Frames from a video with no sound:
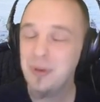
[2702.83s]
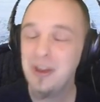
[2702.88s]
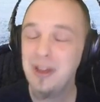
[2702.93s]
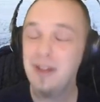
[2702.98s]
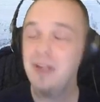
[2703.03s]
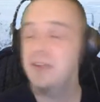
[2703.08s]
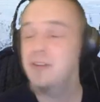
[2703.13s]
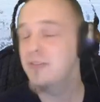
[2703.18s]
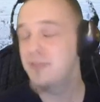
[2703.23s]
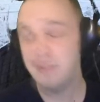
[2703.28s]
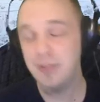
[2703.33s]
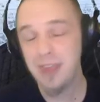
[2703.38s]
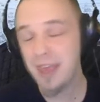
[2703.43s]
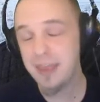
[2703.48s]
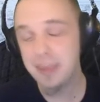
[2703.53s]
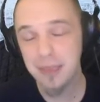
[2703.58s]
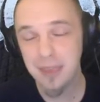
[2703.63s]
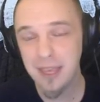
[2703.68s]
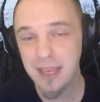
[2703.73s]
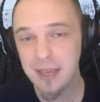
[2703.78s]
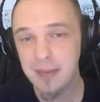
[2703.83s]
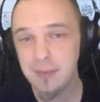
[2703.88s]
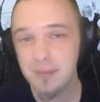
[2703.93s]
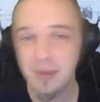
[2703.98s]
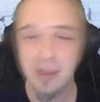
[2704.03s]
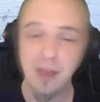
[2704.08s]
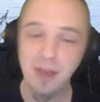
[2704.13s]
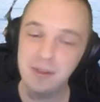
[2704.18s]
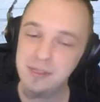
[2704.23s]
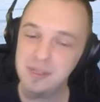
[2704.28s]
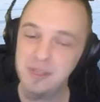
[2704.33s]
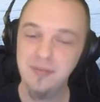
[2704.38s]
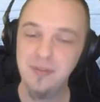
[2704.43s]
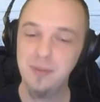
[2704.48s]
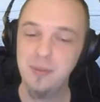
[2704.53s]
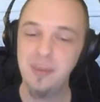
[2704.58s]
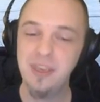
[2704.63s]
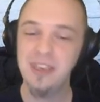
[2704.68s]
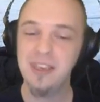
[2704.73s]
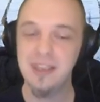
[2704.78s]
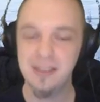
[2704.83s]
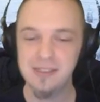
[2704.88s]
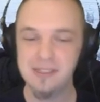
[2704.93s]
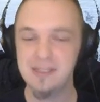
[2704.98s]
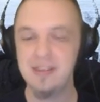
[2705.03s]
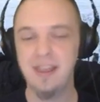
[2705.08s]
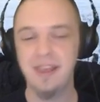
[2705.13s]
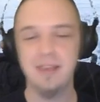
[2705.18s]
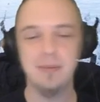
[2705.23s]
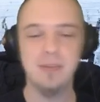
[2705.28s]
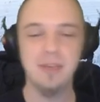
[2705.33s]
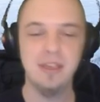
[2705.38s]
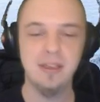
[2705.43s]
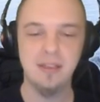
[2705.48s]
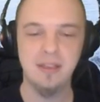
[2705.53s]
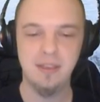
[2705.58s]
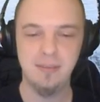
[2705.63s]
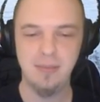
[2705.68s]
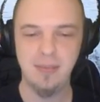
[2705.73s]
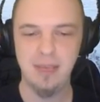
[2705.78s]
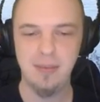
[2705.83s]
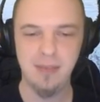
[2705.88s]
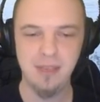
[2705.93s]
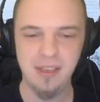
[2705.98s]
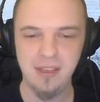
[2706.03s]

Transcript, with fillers: I hope you will for that thing, but also for me because you like me,